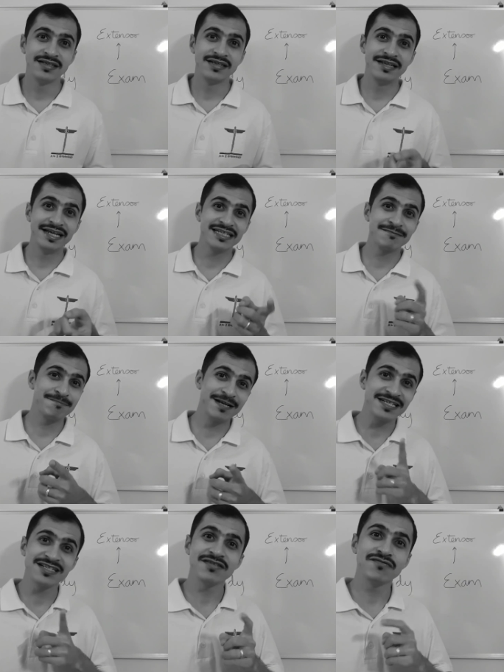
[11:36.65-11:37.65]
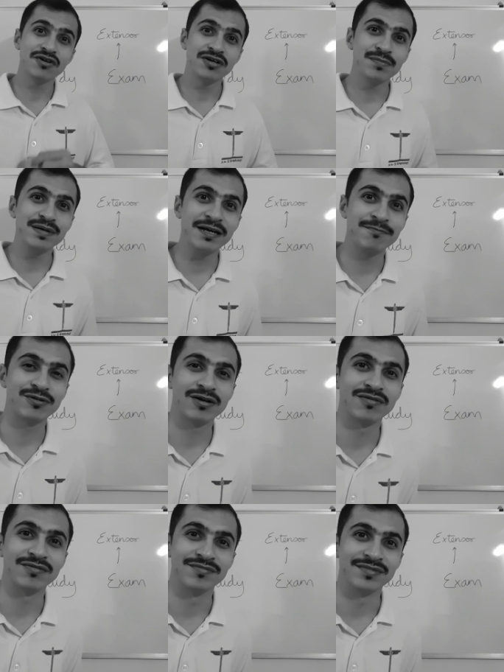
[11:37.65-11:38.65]
the expression won't be a
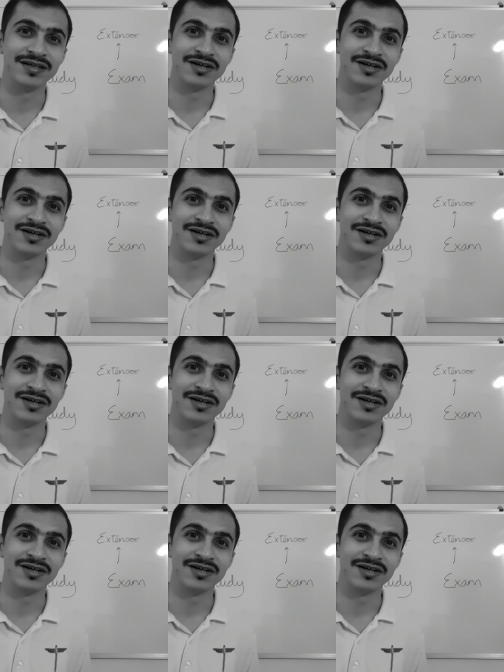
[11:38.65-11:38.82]
problem.